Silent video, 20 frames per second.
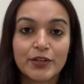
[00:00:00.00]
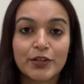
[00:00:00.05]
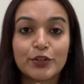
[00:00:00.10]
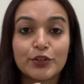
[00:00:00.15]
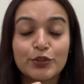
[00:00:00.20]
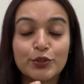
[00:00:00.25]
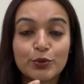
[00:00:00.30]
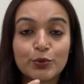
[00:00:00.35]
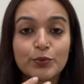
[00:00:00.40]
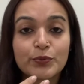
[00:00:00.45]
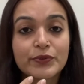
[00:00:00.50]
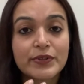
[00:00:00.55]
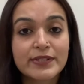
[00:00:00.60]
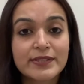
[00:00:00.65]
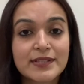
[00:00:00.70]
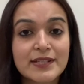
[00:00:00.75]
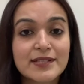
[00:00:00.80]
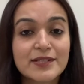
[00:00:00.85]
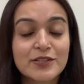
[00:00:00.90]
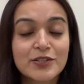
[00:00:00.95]
You
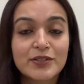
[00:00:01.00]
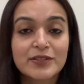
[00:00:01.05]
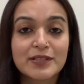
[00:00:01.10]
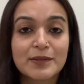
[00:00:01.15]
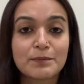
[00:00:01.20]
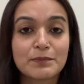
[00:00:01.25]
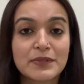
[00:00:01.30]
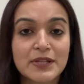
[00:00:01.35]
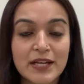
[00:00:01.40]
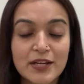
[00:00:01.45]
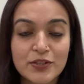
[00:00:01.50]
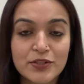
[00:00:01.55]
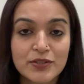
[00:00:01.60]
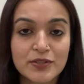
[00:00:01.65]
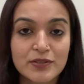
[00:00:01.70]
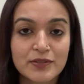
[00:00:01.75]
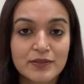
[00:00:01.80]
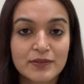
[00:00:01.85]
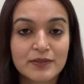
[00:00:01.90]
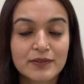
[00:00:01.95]
resist your
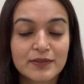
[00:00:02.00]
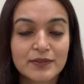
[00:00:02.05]
temptation